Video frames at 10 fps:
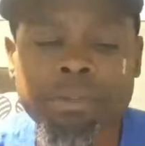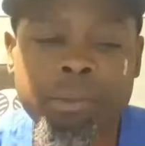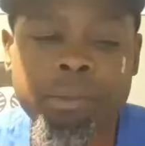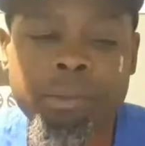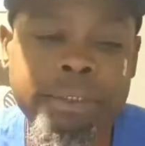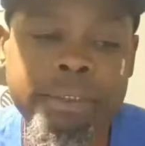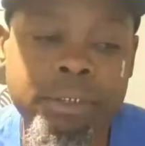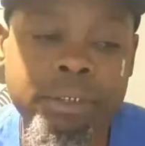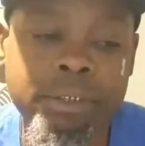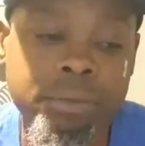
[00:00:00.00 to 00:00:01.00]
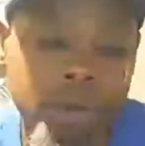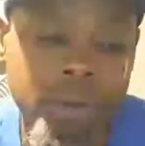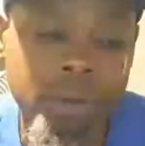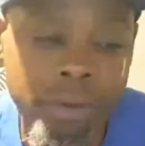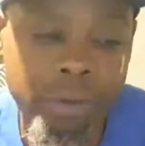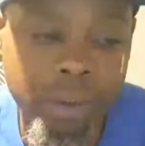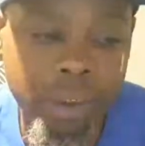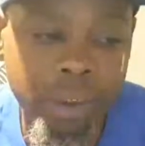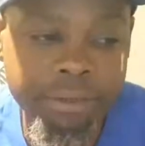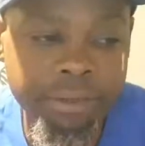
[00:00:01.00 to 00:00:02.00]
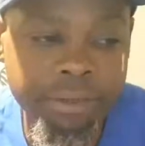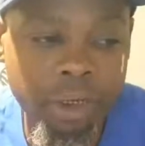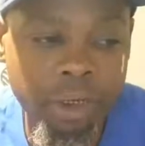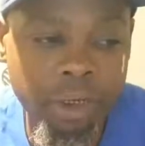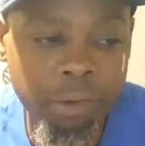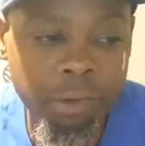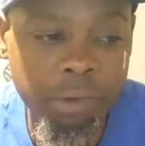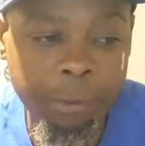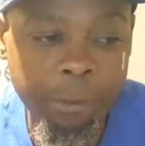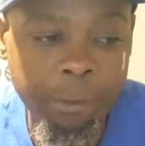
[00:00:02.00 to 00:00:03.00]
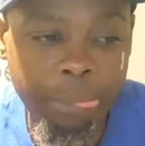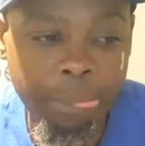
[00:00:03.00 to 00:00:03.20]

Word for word: You know what I mean? So it's it's all about